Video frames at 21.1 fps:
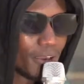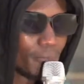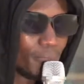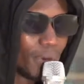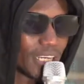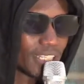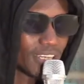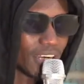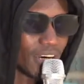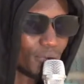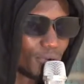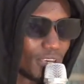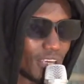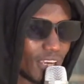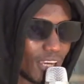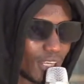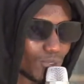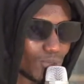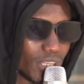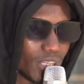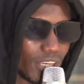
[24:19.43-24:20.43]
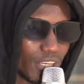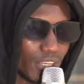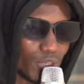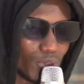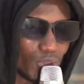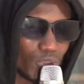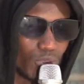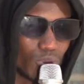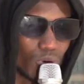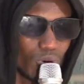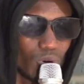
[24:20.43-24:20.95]
but I'm here to take
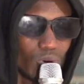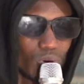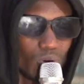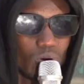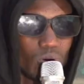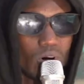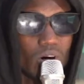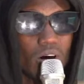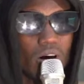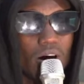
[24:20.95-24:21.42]
you through.